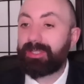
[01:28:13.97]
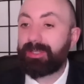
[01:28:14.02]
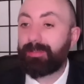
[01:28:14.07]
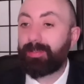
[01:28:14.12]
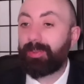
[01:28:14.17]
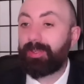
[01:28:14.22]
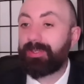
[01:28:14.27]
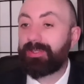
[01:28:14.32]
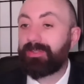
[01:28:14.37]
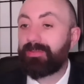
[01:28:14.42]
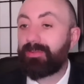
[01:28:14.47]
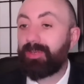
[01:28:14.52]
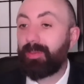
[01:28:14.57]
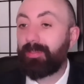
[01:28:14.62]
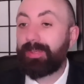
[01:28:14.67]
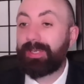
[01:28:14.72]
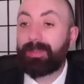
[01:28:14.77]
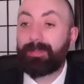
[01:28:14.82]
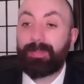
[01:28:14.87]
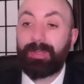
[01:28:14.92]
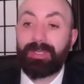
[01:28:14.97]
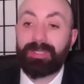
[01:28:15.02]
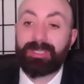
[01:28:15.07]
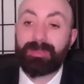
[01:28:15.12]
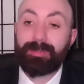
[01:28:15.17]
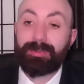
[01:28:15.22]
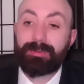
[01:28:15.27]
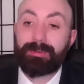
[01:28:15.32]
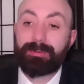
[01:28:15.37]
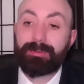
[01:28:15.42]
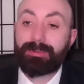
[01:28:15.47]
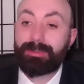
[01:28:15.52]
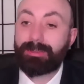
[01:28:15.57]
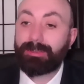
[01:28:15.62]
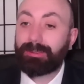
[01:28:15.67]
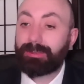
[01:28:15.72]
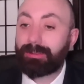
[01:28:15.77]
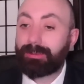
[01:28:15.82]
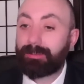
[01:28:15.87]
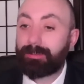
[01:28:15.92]
the point of not being possible.
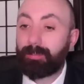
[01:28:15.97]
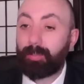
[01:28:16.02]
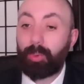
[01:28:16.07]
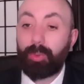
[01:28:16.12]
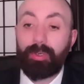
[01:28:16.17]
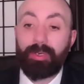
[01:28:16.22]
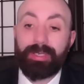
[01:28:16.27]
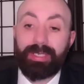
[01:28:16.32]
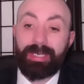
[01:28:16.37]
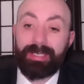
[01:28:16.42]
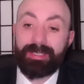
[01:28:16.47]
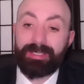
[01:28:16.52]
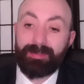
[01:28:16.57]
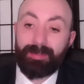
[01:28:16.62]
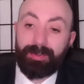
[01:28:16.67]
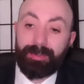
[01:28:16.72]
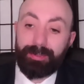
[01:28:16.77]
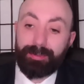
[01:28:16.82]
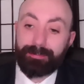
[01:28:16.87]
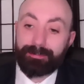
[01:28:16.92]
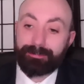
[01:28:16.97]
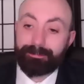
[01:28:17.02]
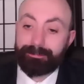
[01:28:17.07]
More on that tomorrow.